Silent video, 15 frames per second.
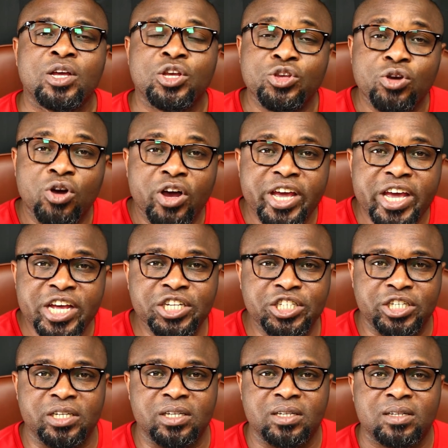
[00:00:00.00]
Your
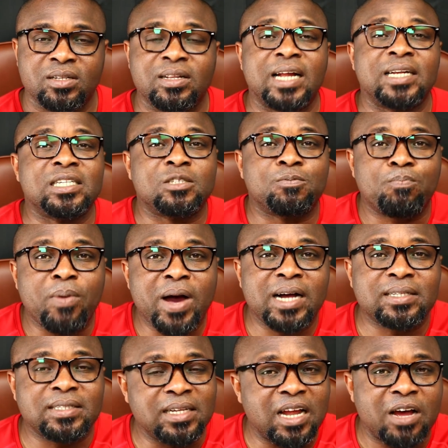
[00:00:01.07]
engine that is
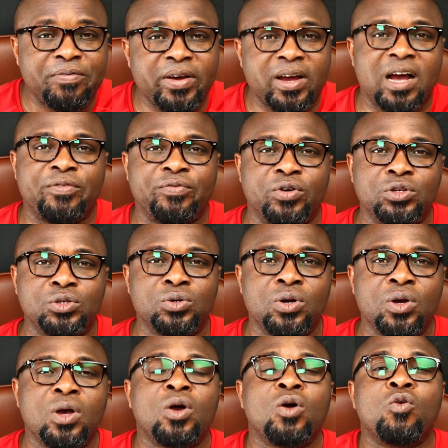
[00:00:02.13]
parked in Africa for you
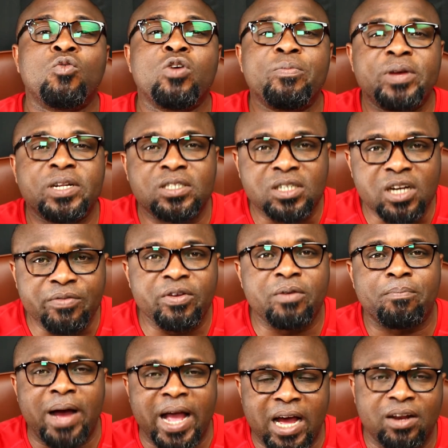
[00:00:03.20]
will be
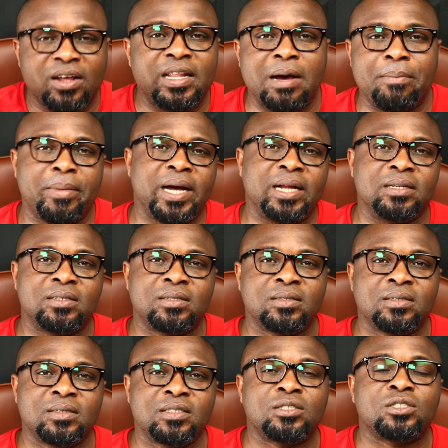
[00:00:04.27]
driven by another man.
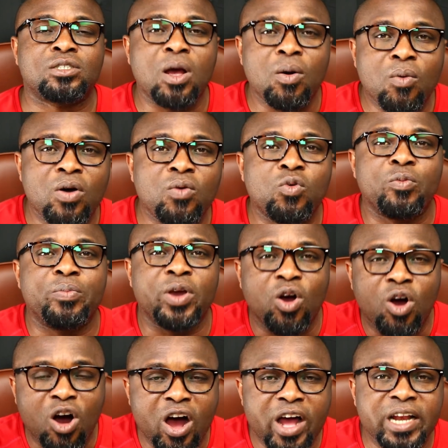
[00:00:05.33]
Someone will be
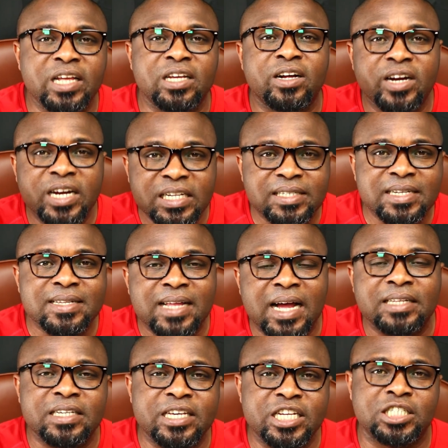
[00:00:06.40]
oily greasing
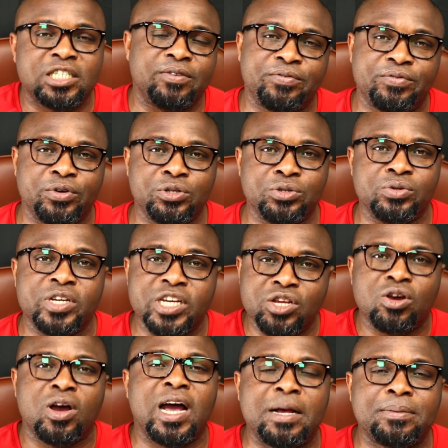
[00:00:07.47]
that engine for you in
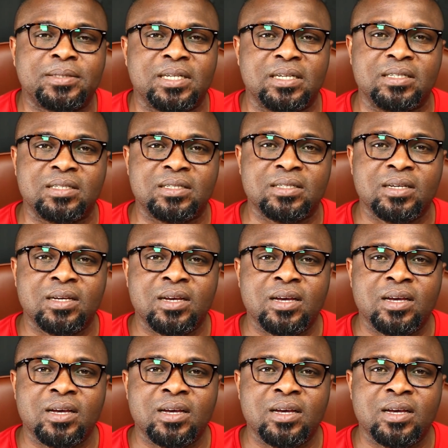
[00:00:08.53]
your absence.